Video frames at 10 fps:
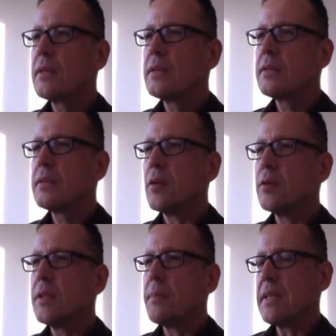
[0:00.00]

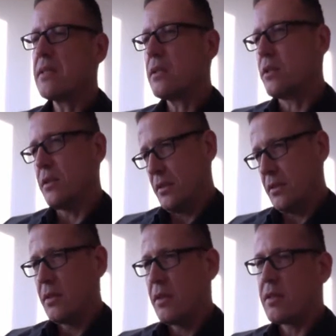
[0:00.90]
So the message
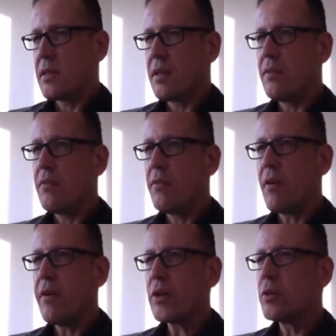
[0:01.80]
is, it's a
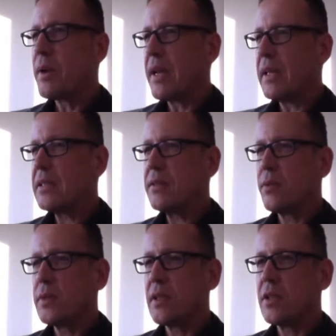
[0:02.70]
very good place
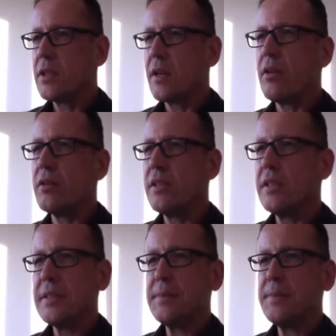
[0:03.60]
for such
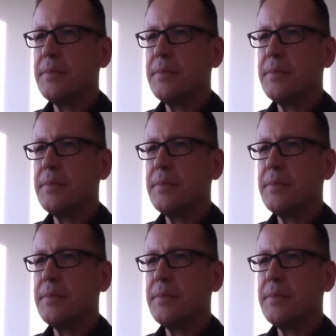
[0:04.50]
technologies.